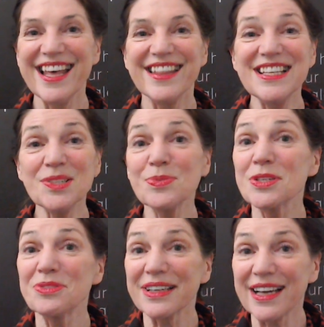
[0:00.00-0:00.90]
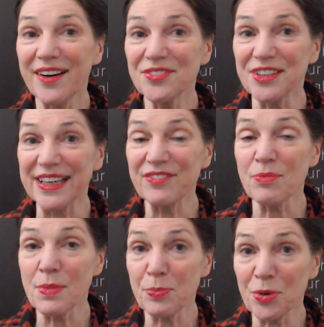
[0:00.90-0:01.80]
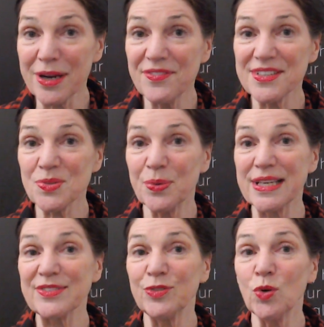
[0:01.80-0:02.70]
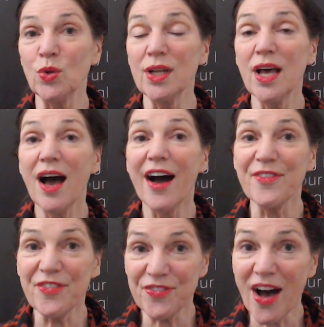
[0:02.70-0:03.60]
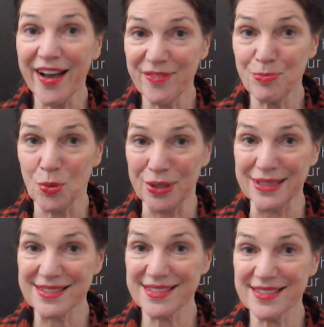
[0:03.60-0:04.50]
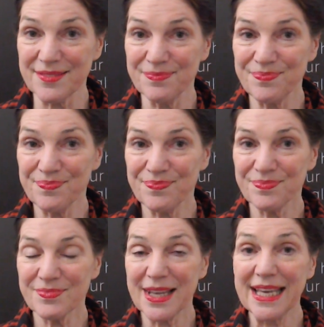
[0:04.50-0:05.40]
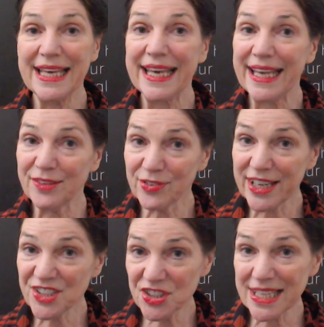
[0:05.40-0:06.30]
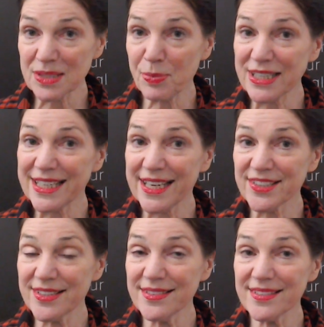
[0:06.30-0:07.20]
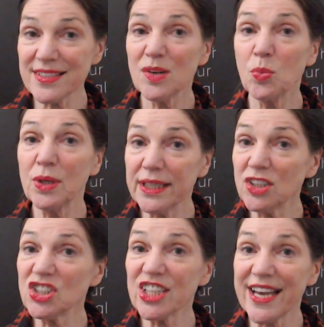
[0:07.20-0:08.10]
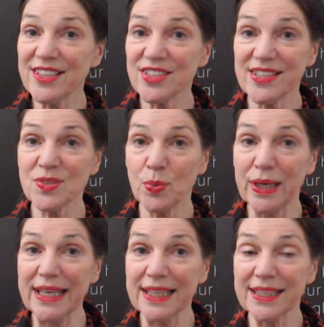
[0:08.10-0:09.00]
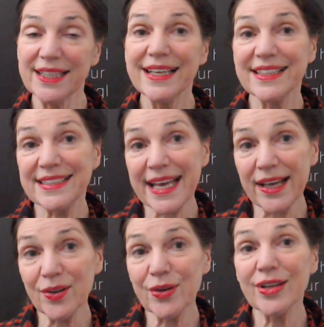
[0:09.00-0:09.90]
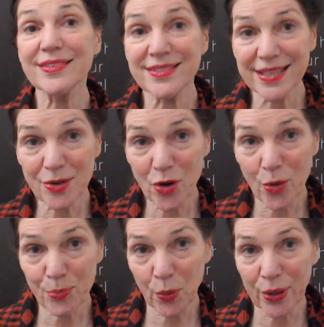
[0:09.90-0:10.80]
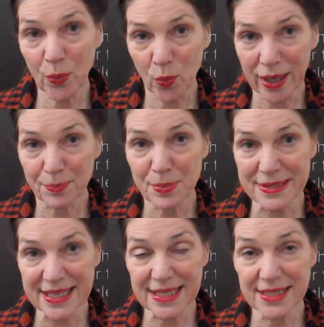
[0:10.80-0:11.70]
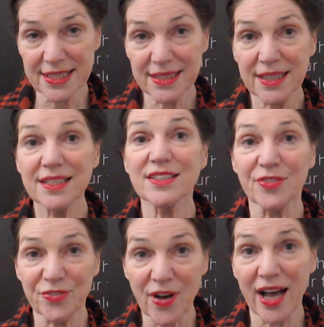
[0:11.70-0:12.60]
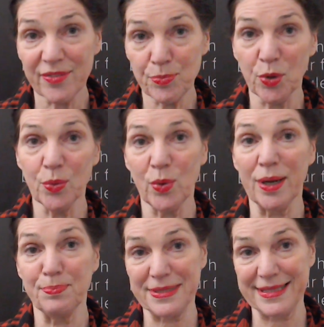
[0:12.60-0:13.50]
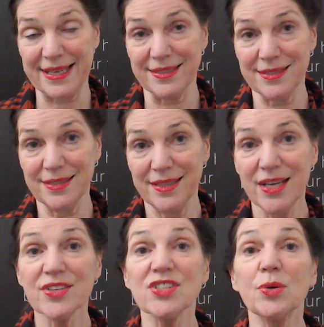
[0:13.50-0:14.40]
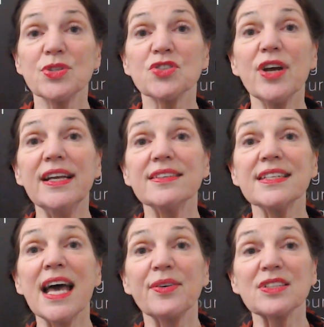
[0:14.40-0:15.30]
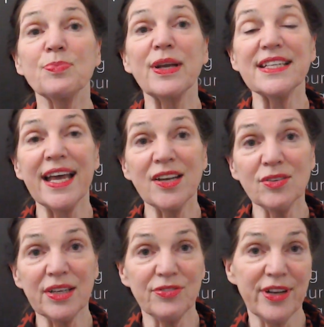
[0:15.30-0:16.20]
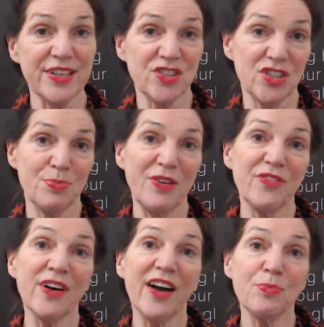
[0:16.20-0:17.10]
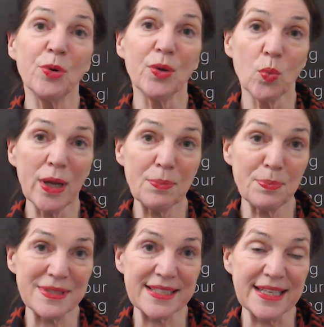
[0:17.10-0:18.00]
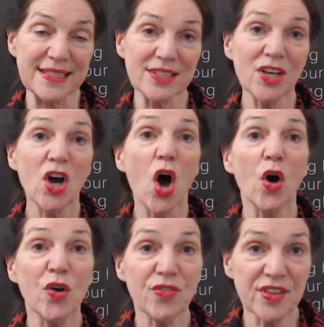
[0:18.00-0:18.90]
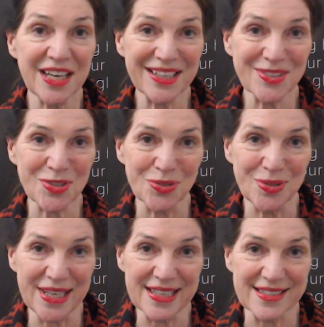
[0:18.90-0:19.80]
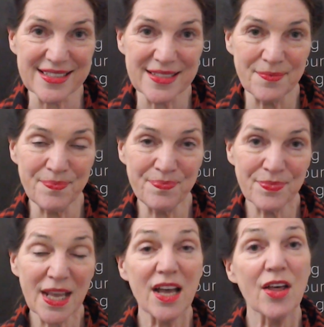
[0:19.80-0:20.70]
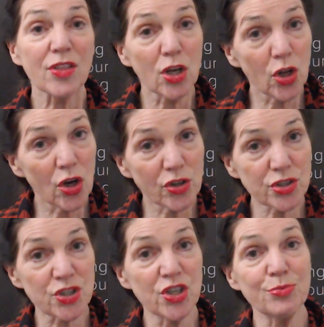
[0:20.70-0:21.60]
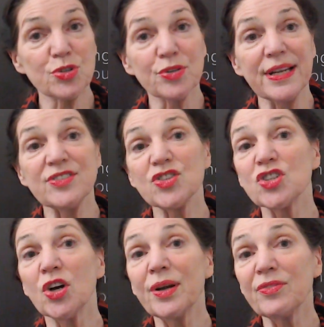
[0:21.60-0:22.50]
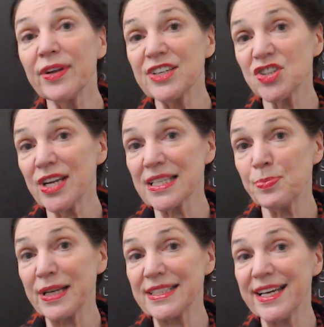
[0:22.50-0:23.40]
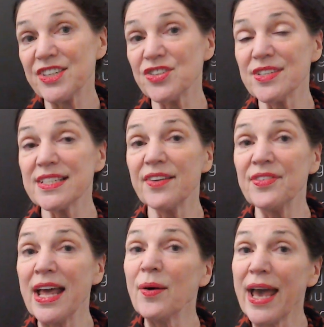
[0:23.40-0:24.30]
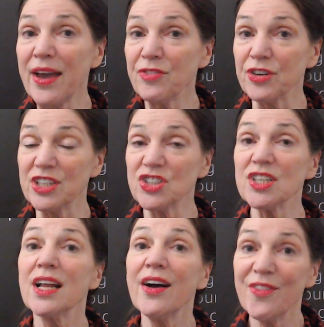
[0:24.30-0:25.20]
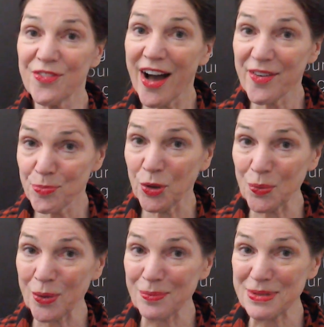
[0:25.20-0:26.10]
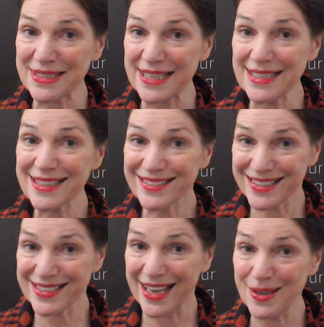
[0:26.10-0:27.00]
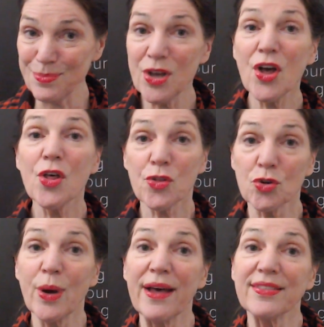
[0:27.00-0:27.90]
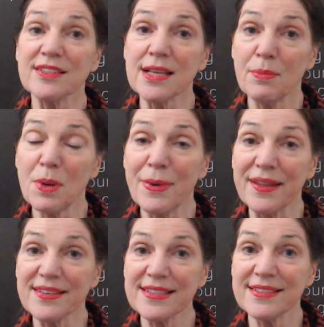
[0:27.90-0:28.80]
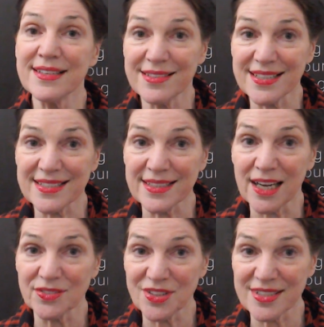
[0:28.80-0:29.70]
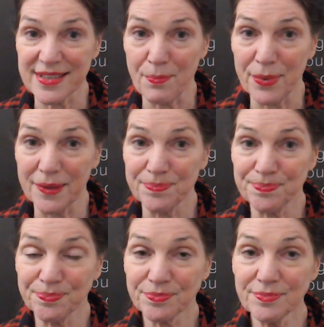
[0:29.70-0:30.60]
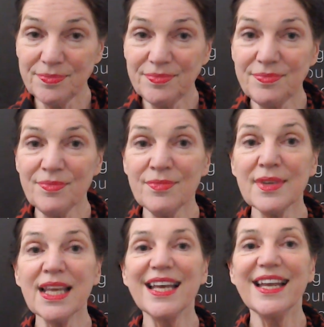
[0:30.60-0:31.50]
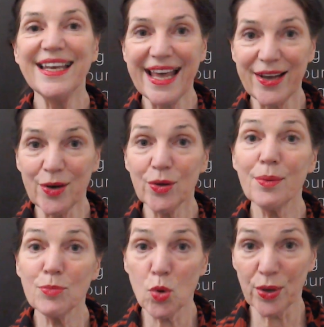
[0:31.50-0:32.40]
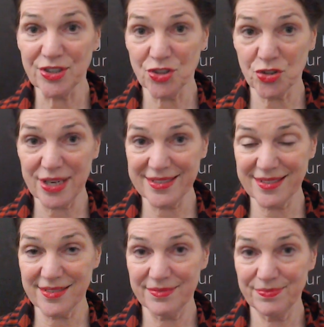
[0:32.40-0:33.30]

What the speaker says: This was a recovery from the previous week's fall of 5 points. Inflation expectations were little changed this week, down 0.1% to 5.1%. So Australians now expect annual inflation to be 5.1% over the next 2 years. The longer term trends show inflation expectations have now averaged 5.1%, the same, throughout the summer months since the start of December. Now, mortgage stress.